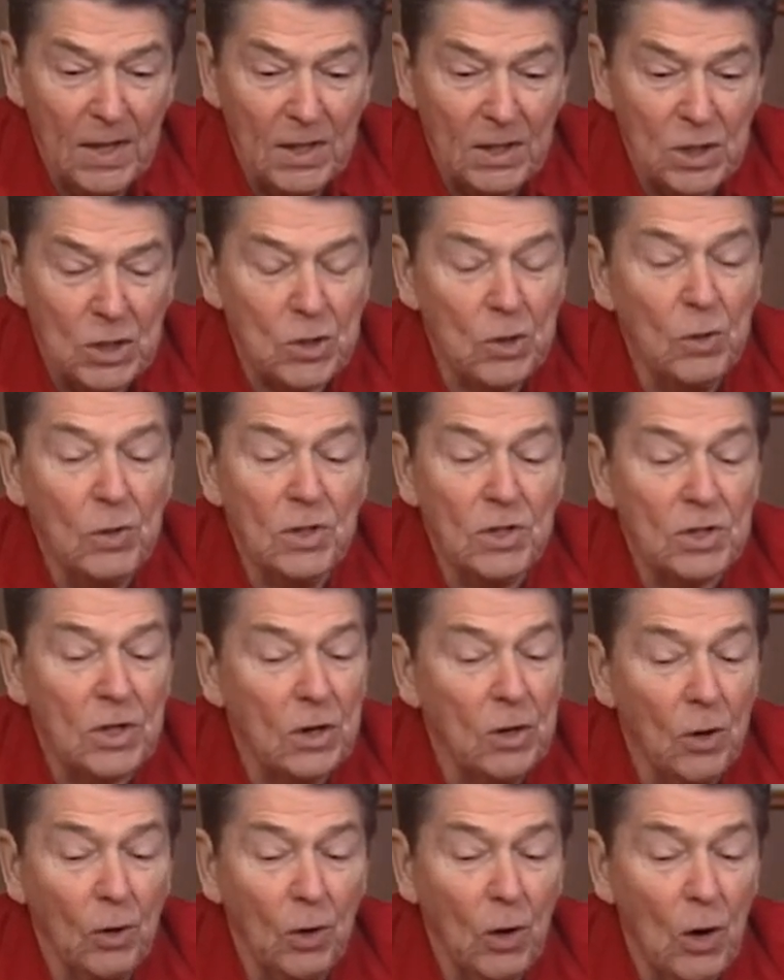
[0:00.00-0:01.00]
Students are
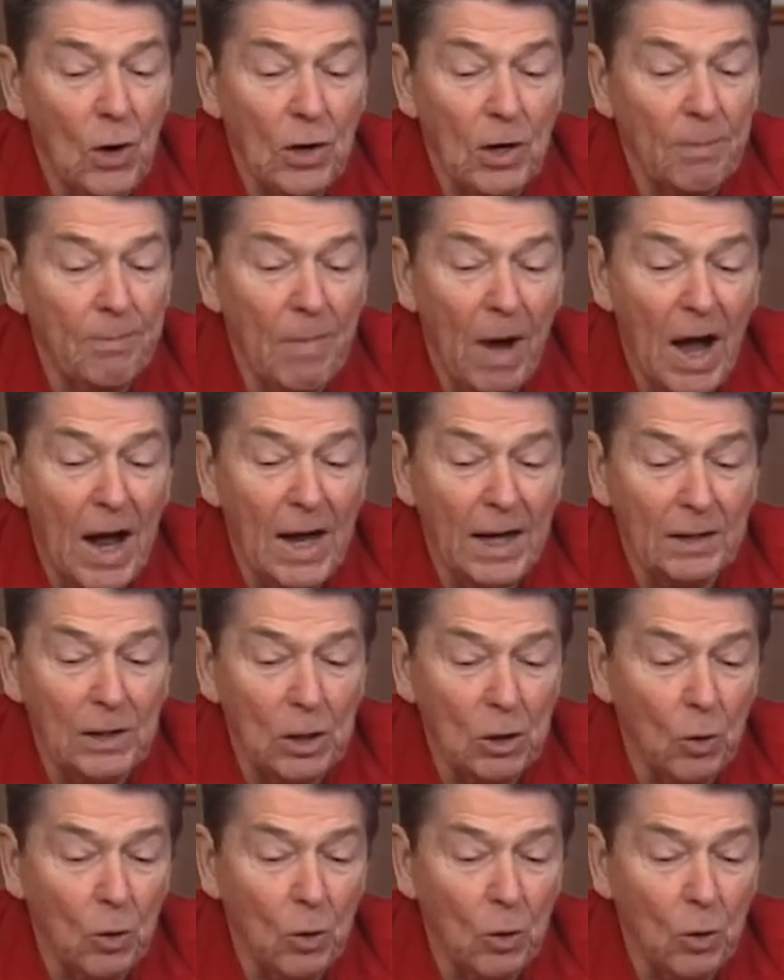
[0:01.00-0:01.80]
no longer buying the